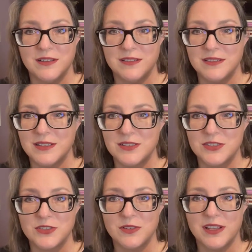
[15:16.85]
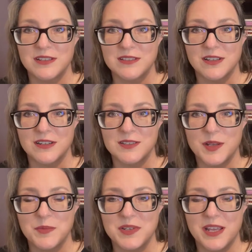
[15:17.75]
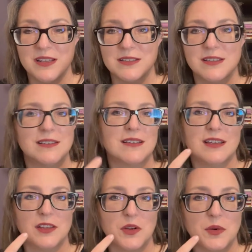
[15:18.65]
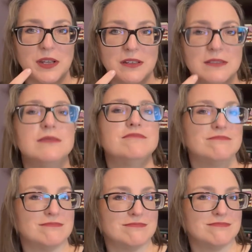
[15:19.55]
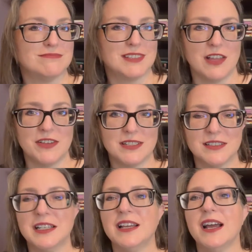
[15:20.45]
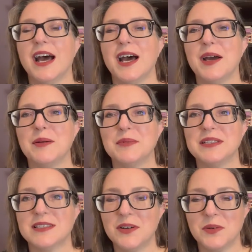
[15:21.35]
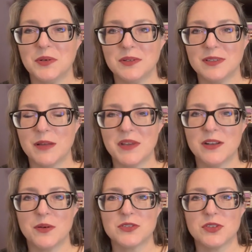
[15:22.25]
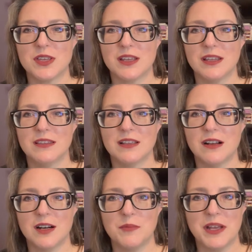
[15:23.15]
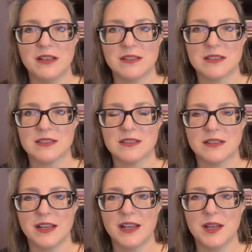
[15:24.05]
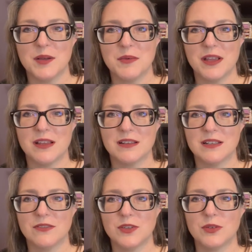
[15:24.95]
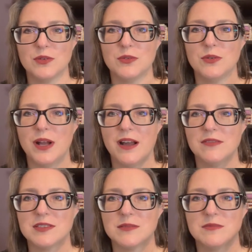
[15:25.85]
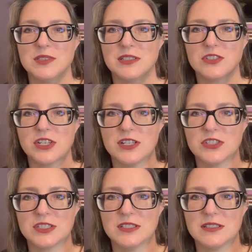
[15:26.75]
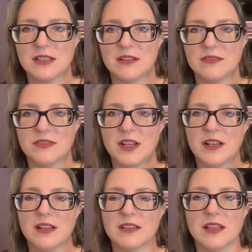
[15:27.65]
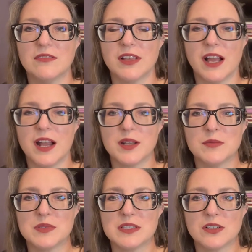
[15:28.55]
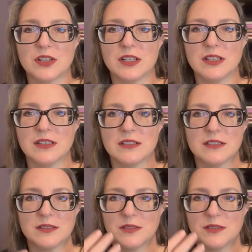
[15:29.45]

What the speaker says: This is your latest NARS update. Killer Queen. Love it. So let me know what you think in the comments, and if you have some suggestions of lovely items that are gonna